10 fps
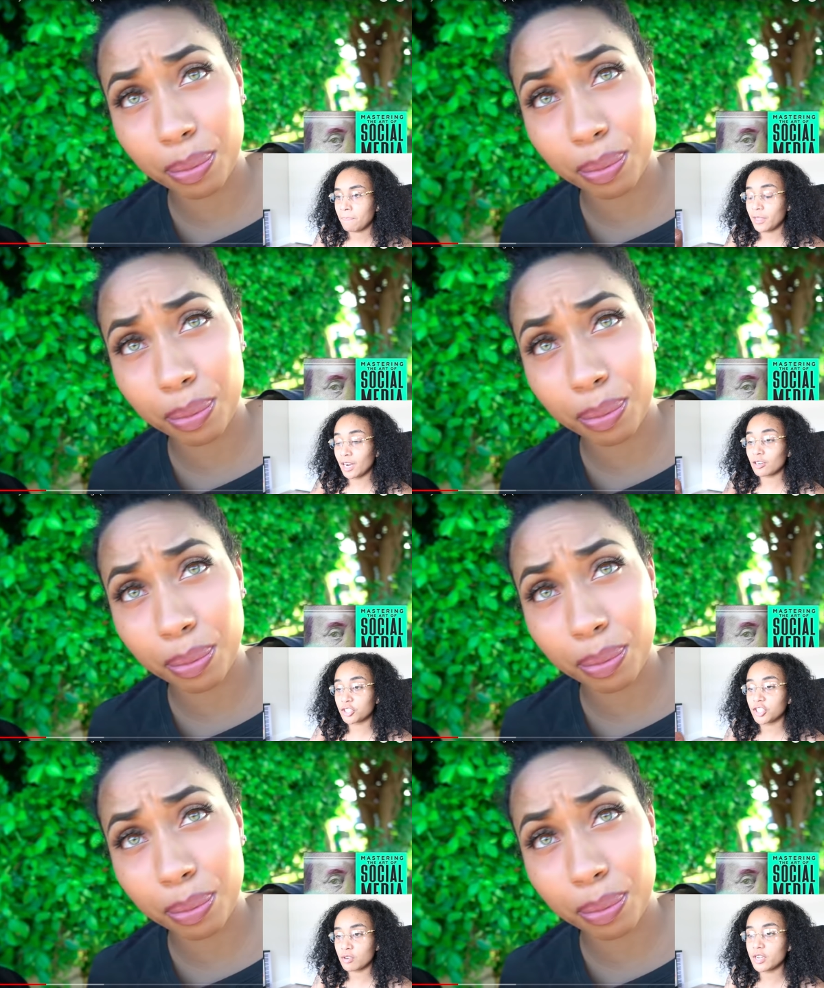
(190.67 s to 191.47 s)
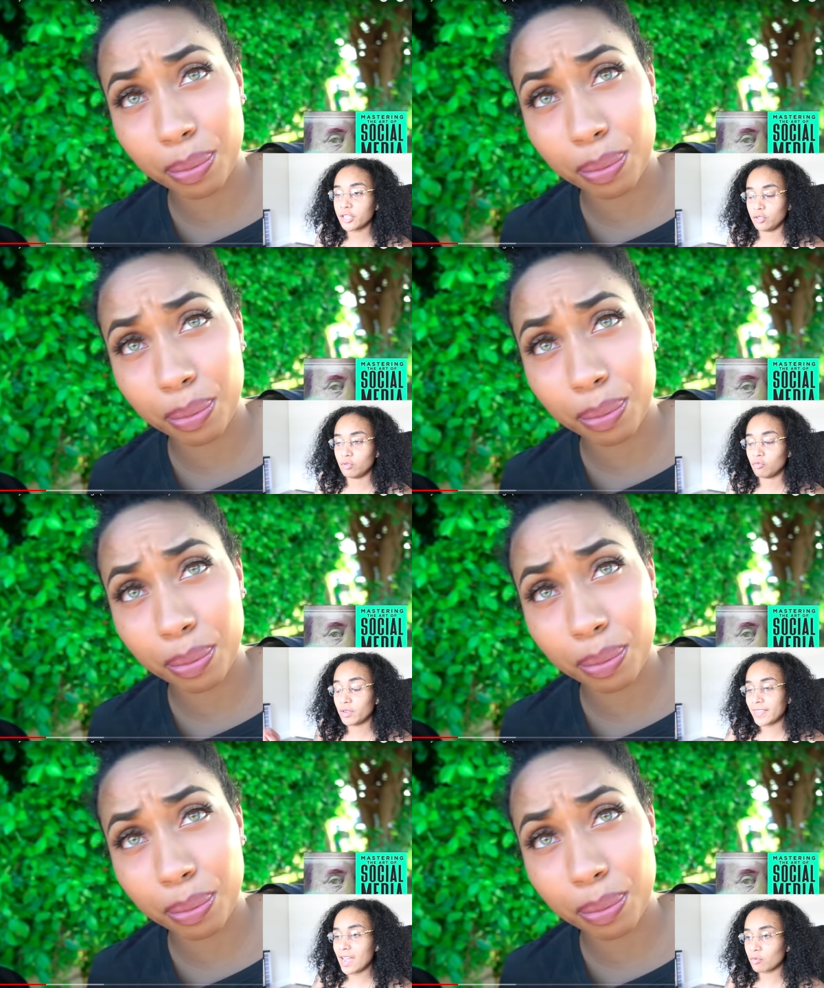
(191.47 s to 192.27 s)
Speaker 1: they are showing you
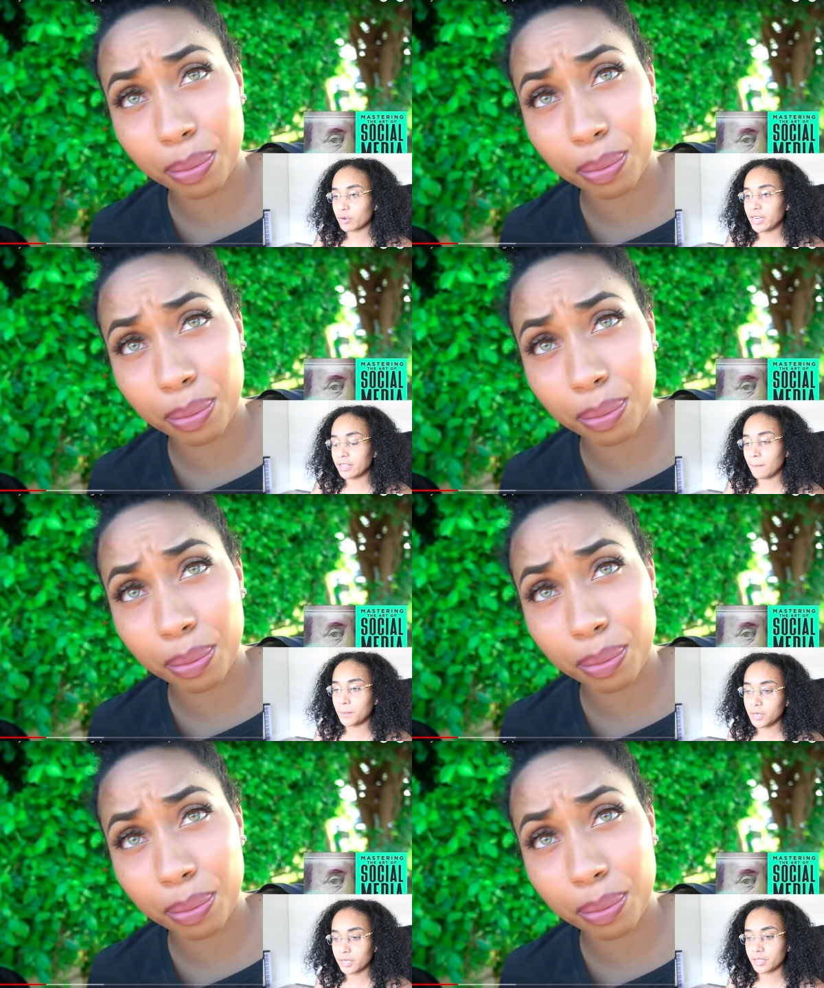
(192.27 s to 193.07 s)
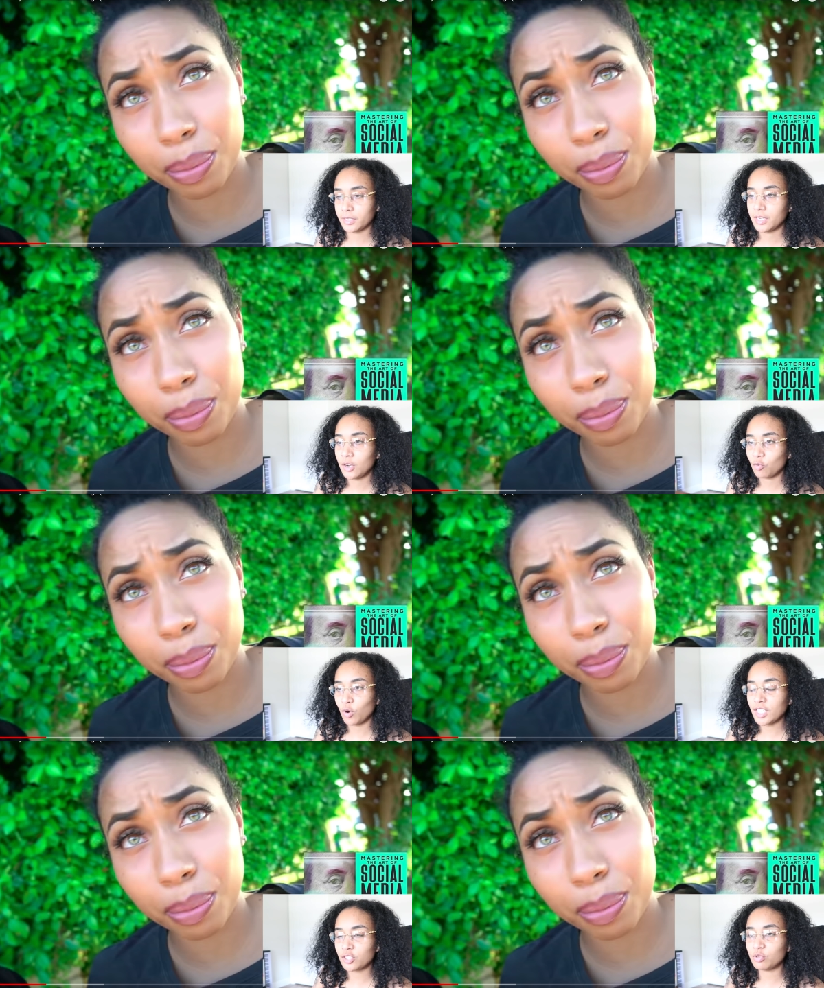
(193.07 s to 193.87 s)
without reading the book
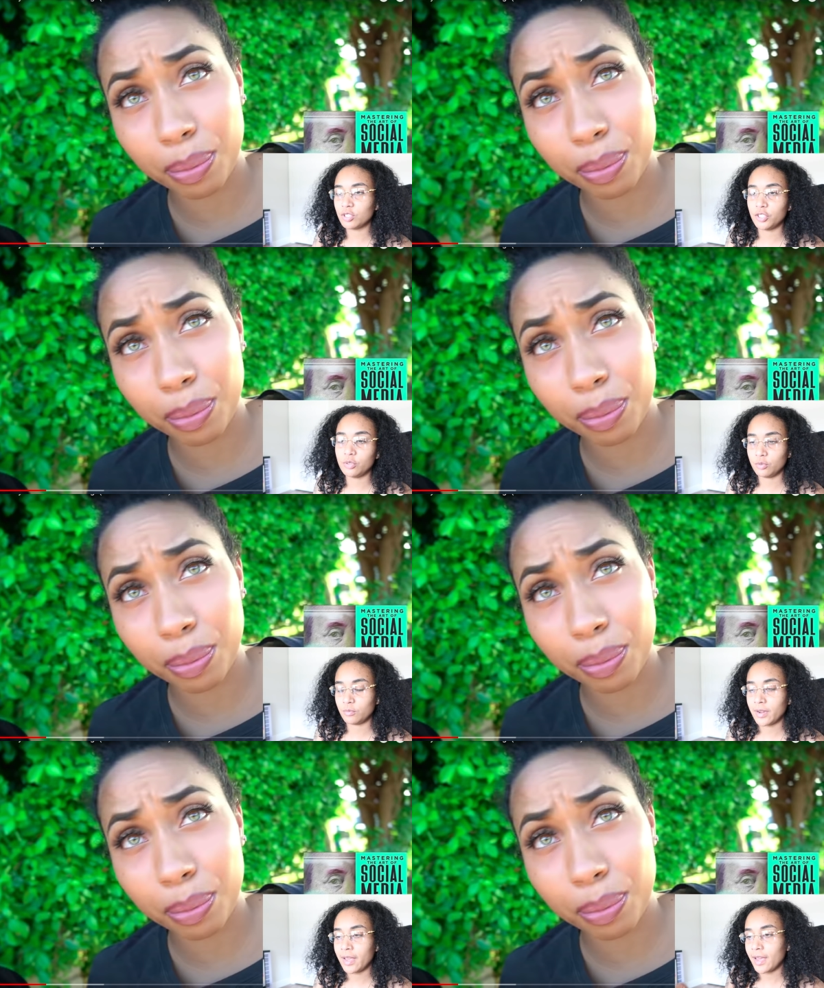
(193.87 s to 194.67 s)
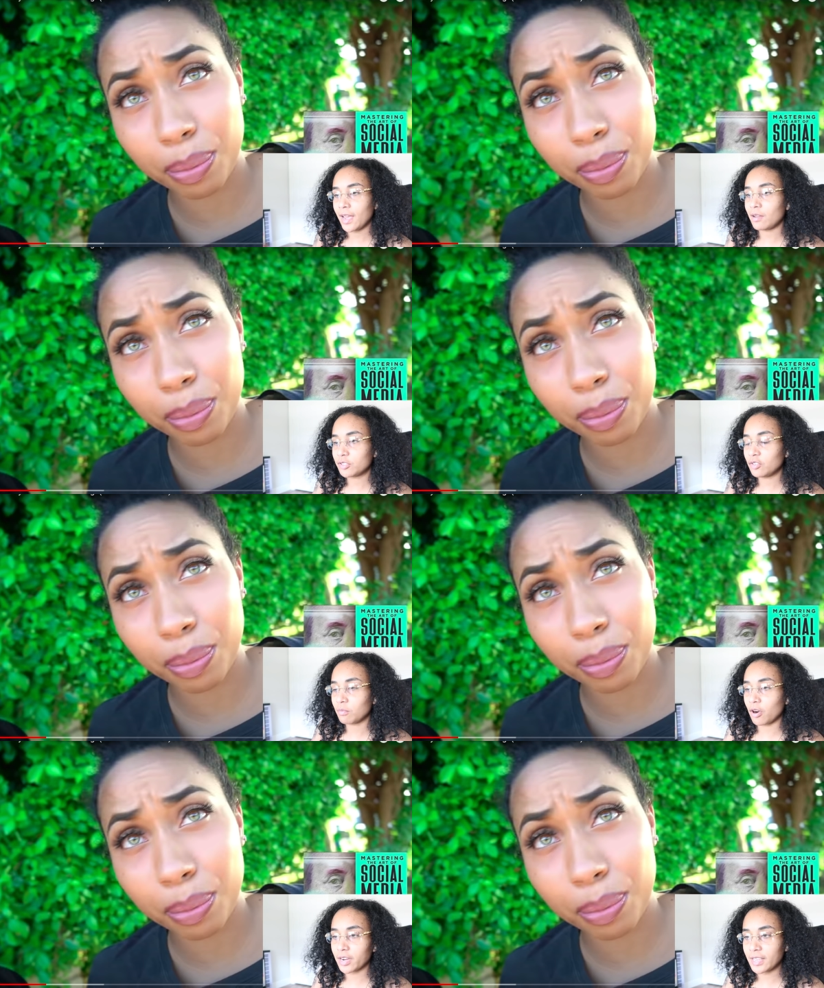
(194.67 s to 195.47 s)
what to do how to
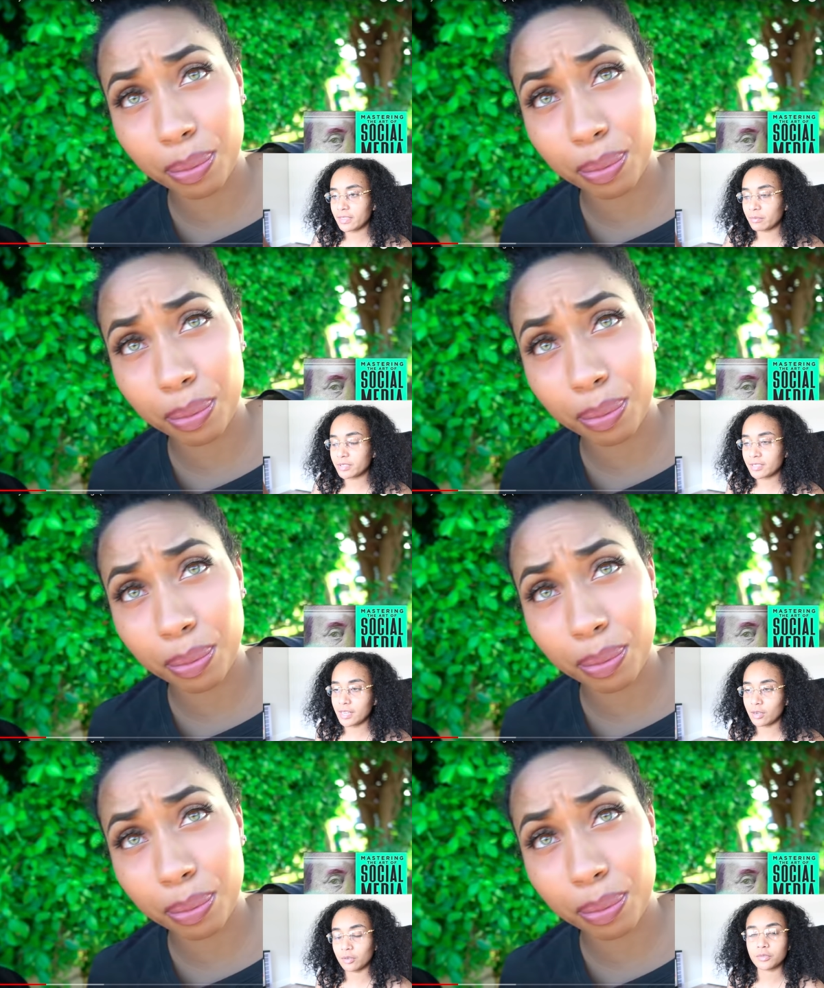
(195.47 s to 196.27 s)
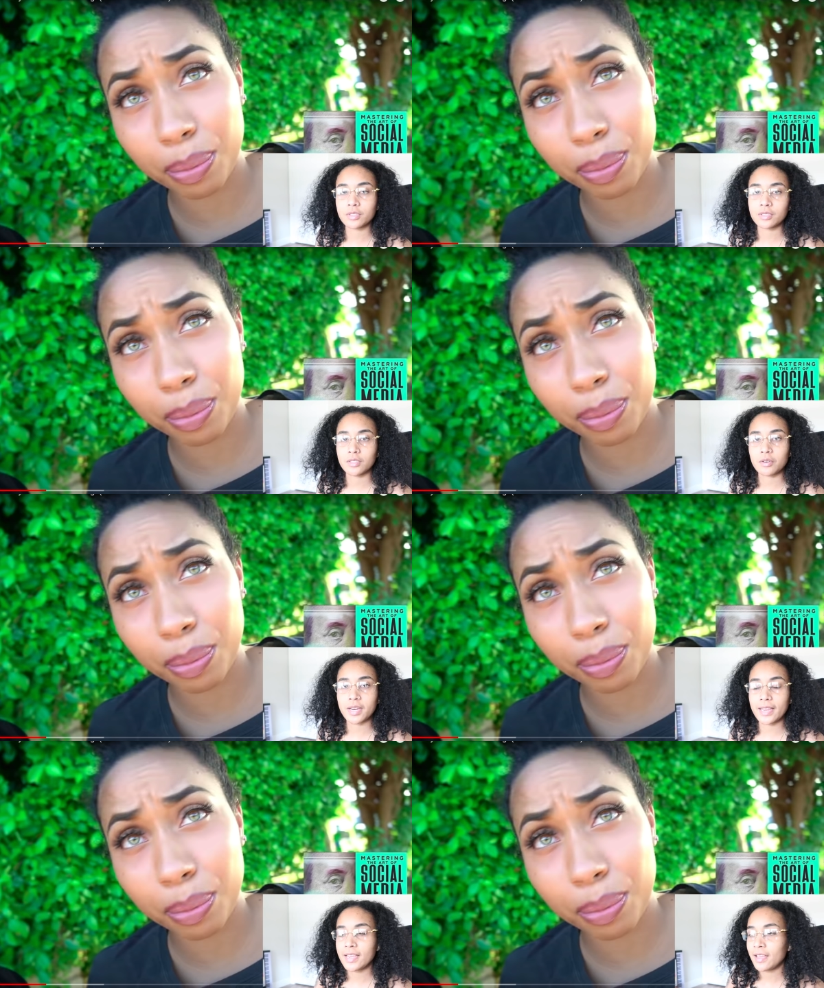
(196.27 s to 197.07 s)
market themselves,
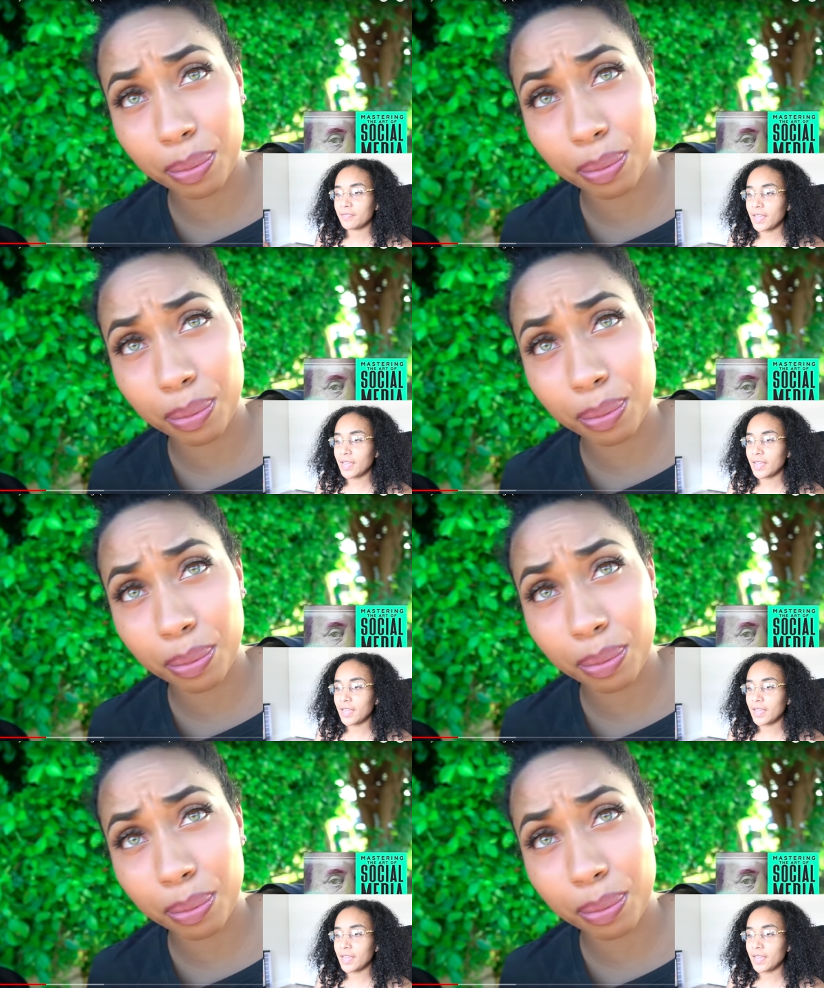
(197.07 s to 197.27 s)
okay?